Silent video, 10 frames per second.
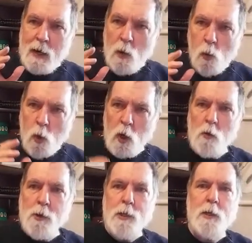we're
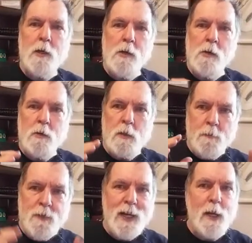going to
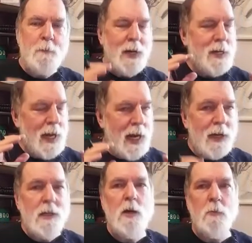develop an
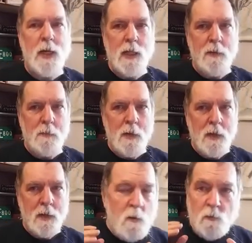algorithm
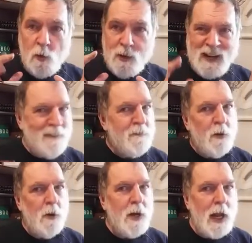for
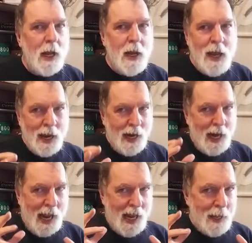converting
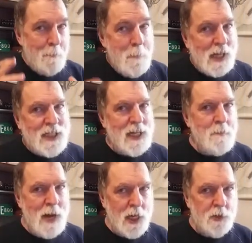a messy
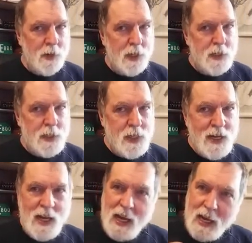matrix
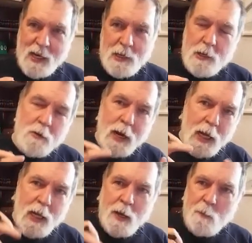into
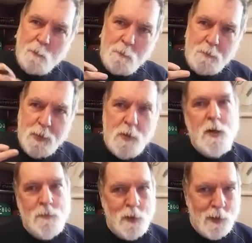a
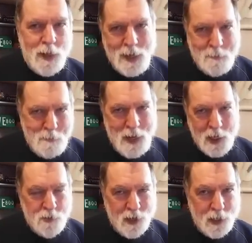beautiful
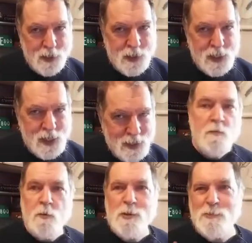matrix.
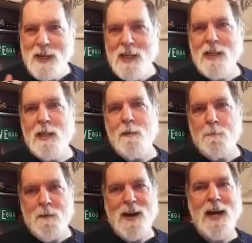First, we need to
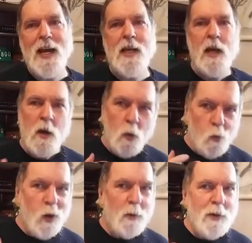define
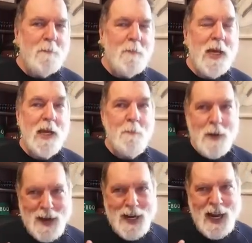what we mean
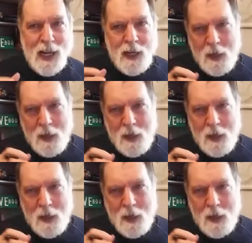by a